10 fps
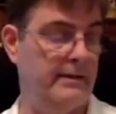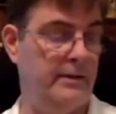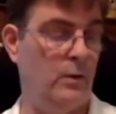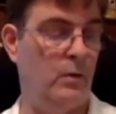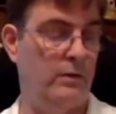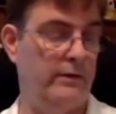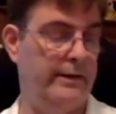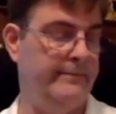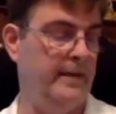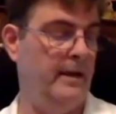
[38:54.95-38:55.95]
your order
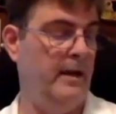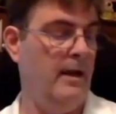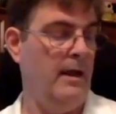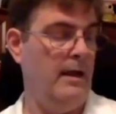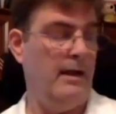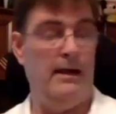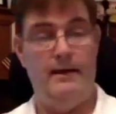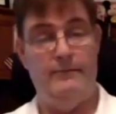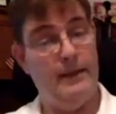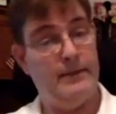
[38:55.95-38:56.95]

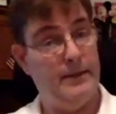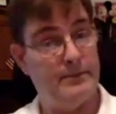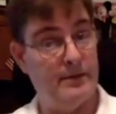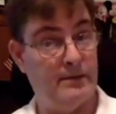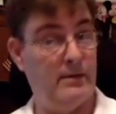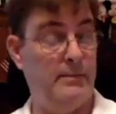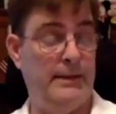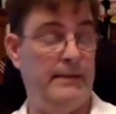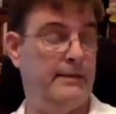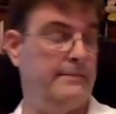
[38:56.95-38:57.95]
in. Maybe up to 30
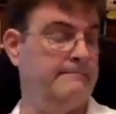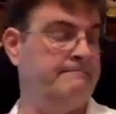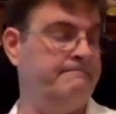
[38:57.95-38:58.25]
minutes.